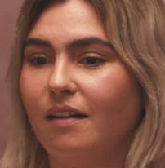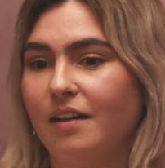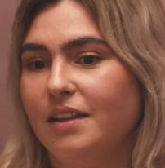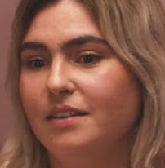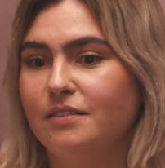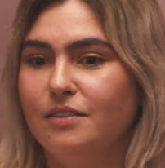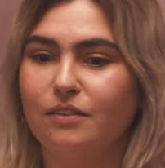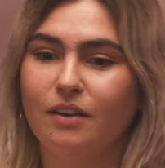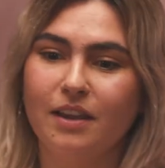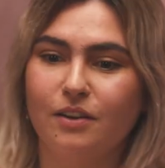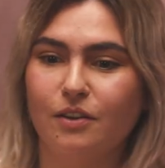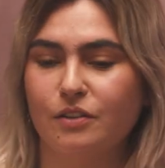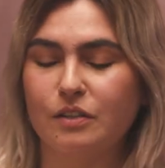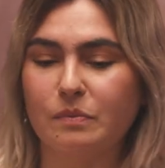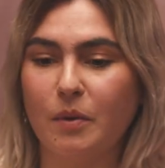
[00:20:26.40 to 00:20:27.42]
I
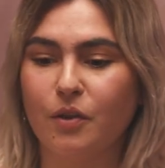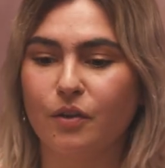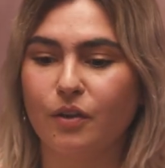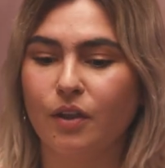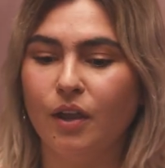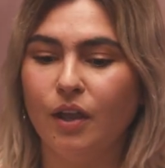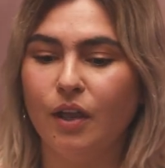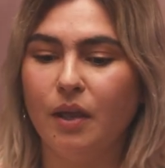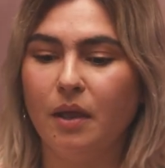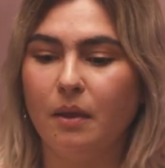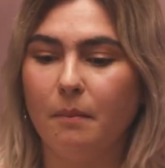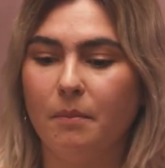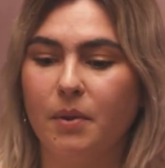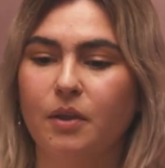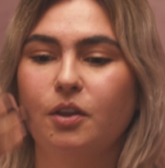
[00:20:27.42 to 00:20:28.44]
don't smoke,
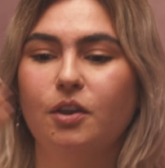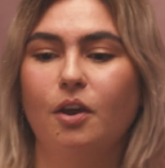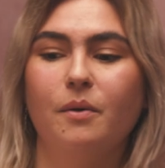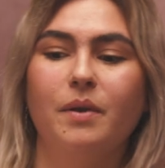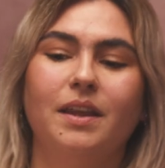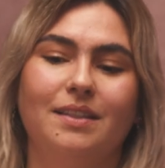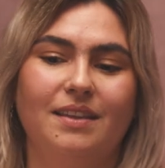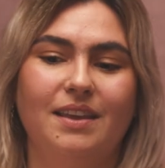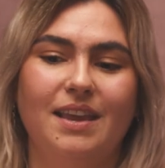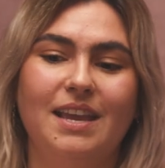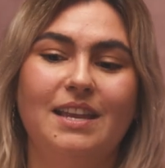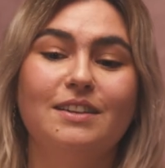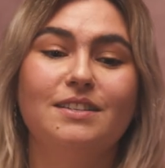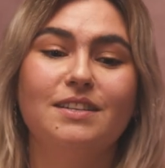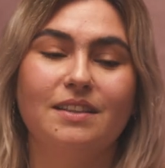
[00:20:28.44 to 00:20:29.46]
but going
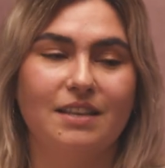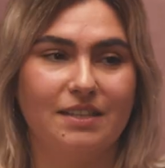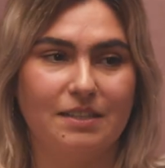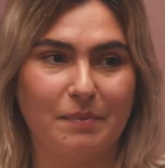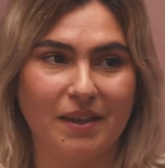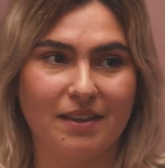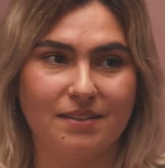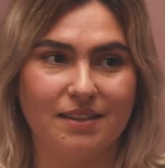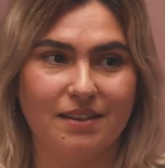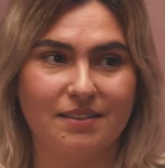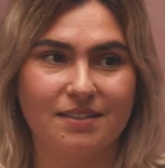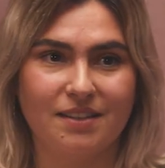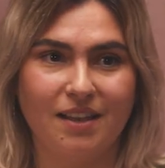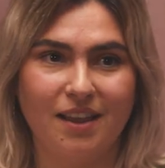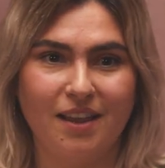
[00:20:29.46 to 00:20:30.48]
into these
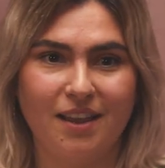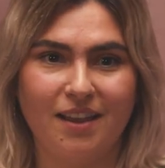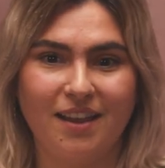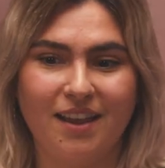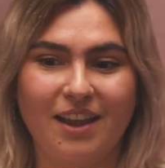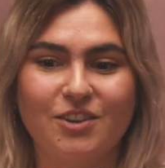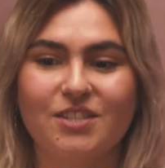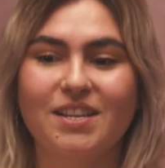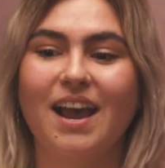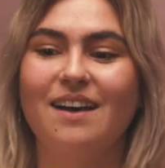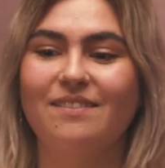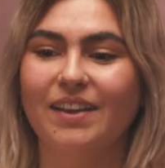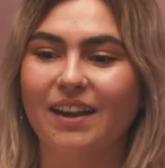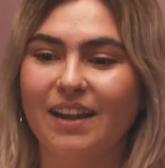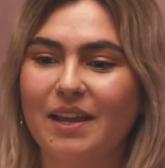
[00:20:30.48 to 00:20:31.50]
spaces and just
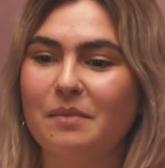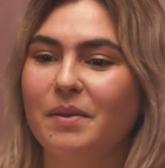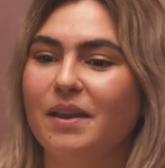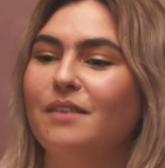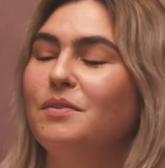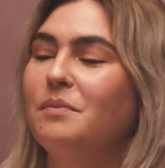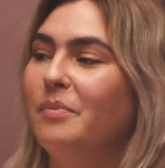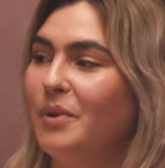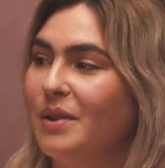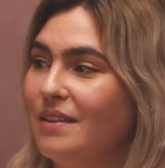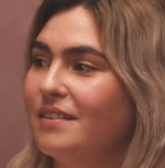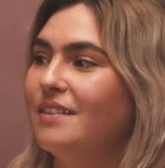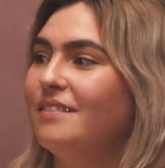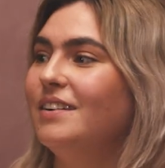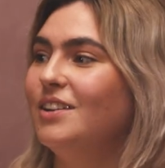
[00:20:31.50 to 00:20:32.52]
having like a bit of a
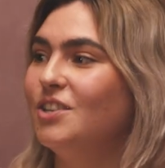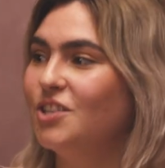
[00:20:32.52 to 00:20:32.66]
breather and a